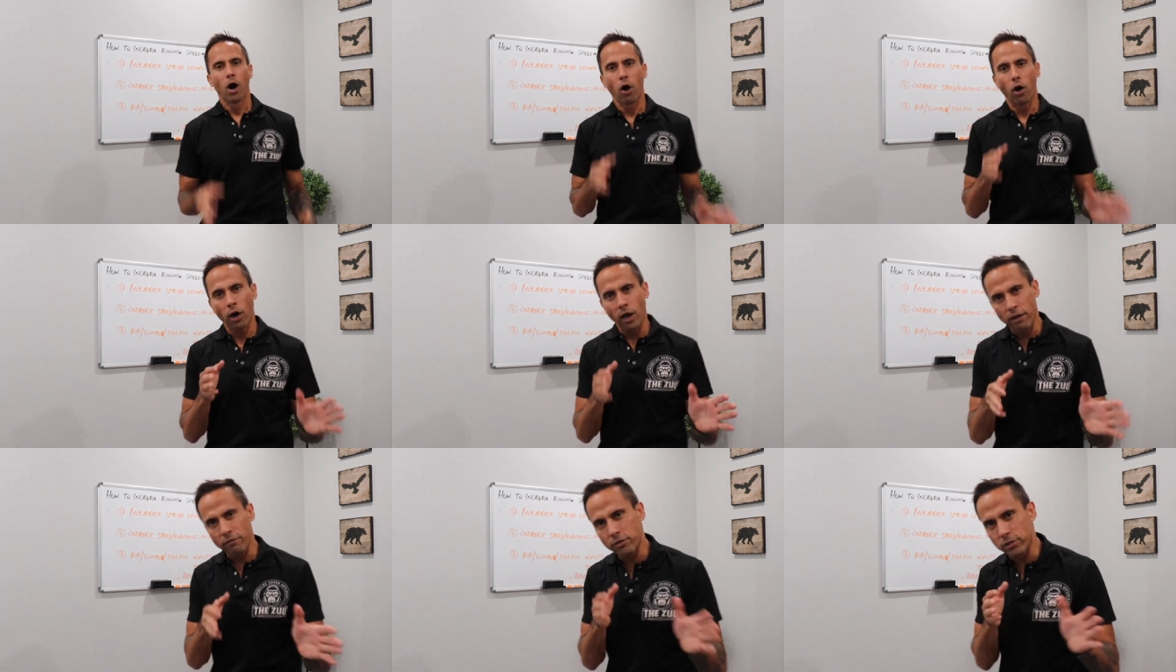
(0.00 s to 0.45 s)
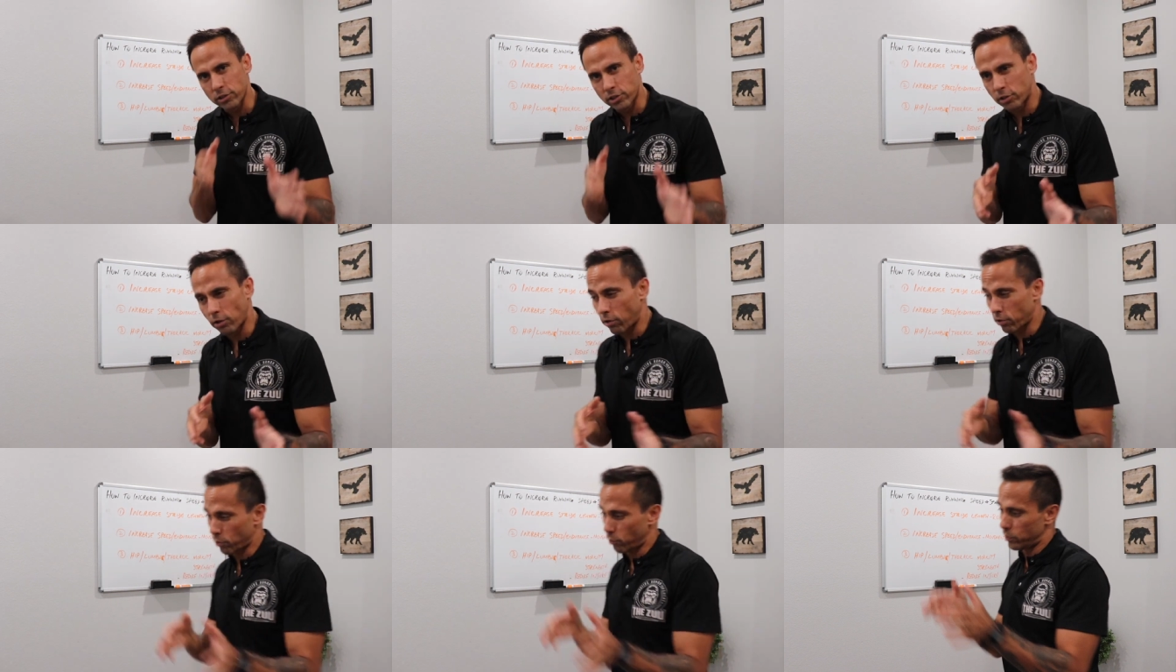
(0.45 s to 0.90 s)
I have
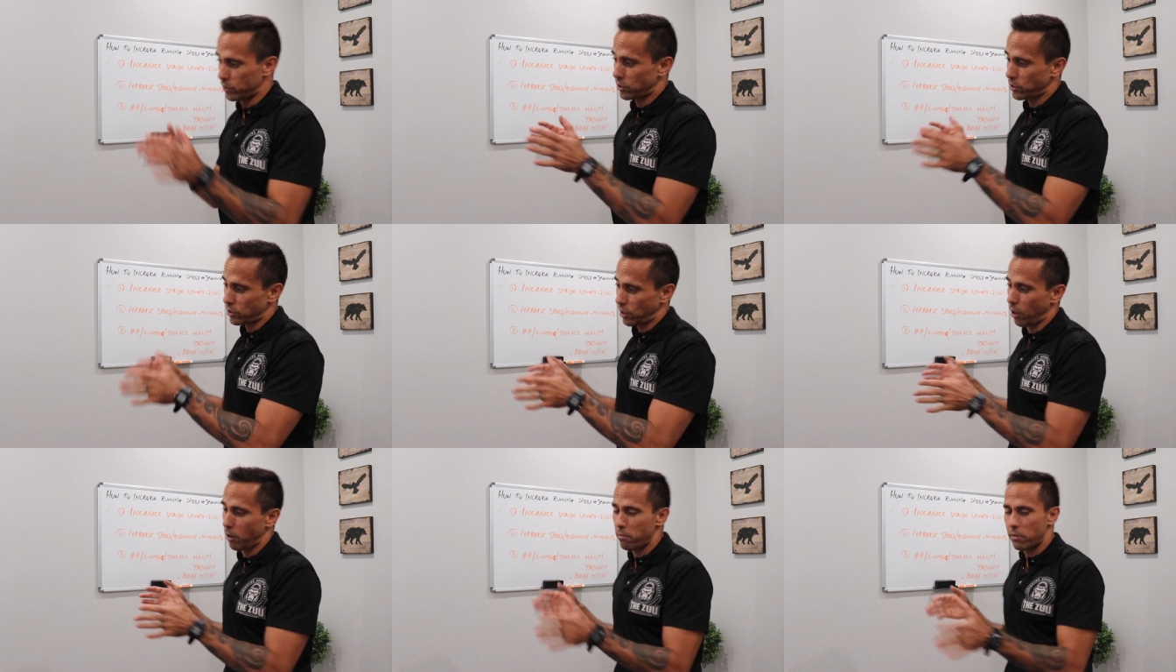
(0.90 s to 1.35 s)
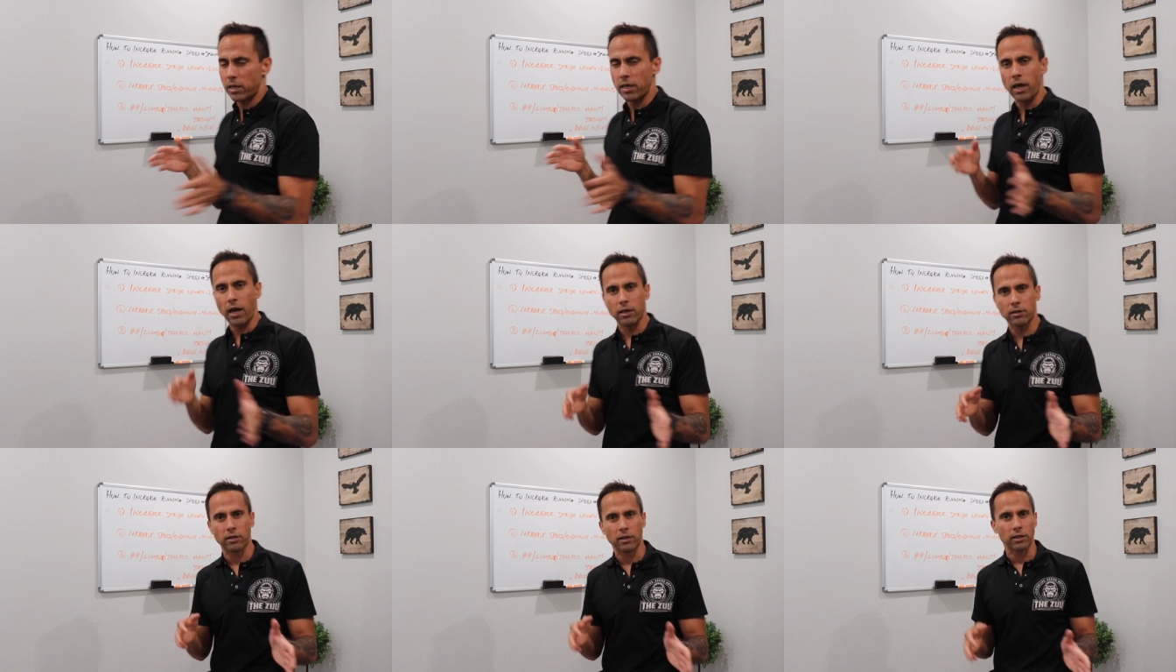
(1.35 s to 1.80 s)
consulted with so
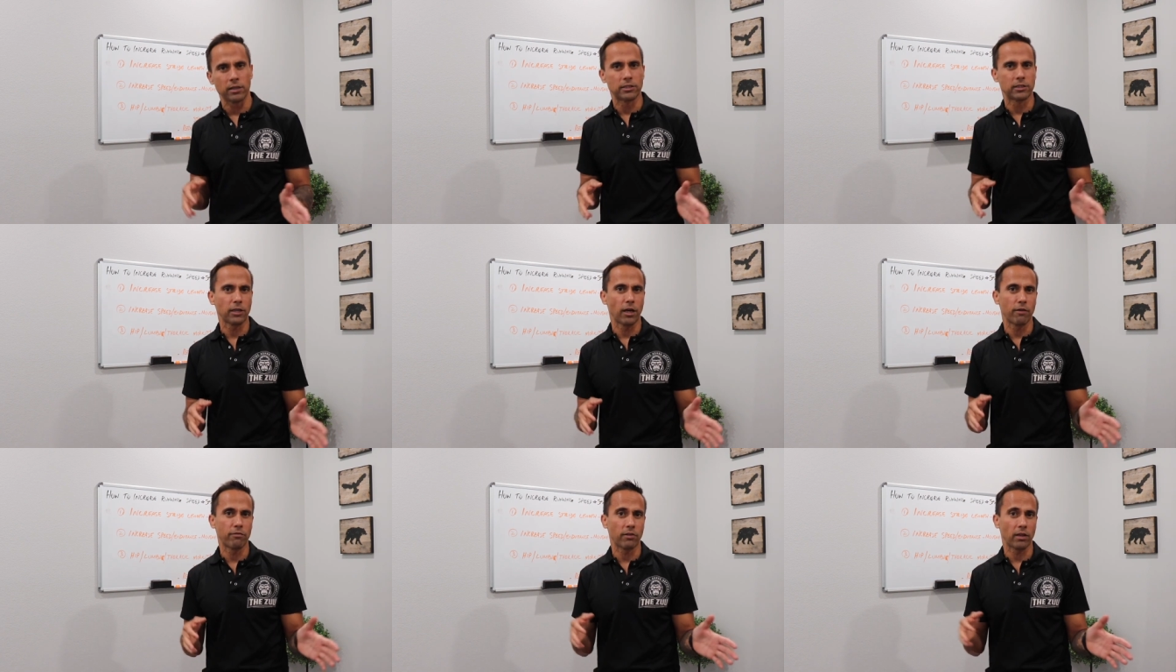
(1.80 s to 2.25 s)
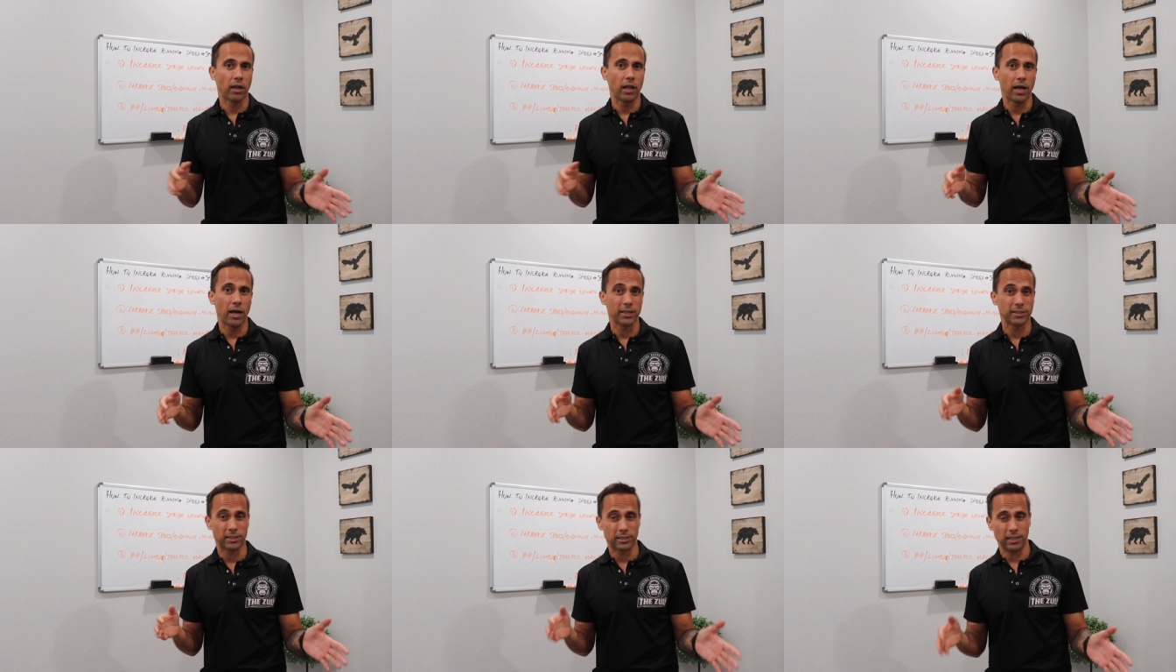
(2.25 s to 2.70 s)
many athletes over the
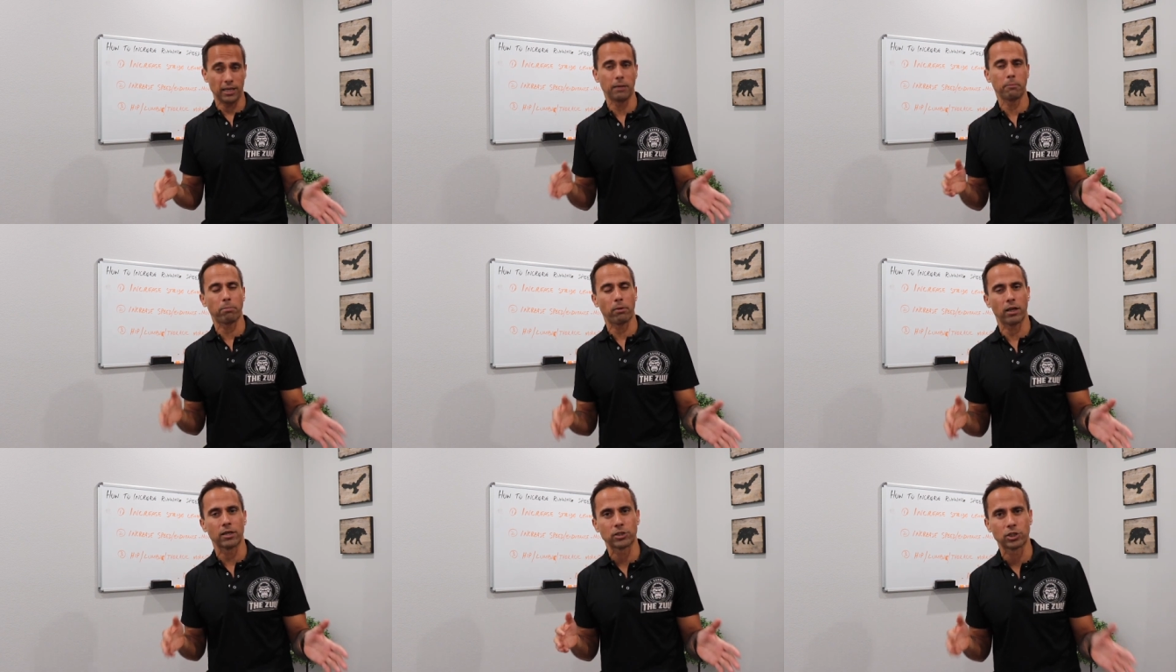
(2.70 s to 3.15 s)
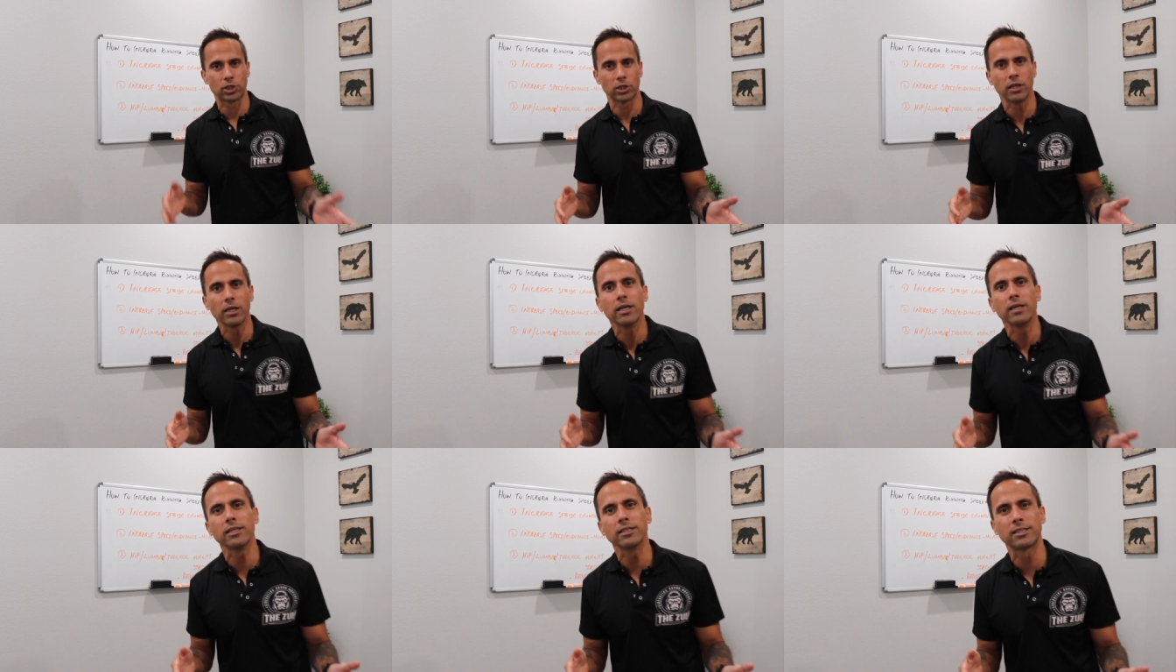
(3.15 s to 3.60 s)
last ten plus
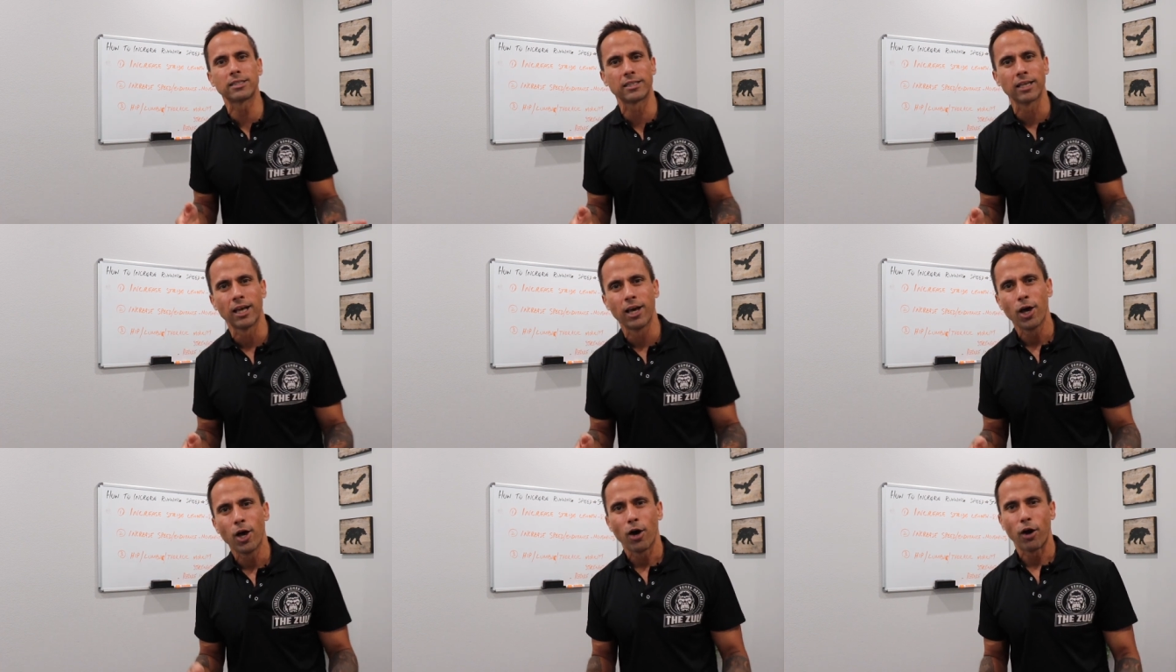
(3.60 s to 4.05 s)
years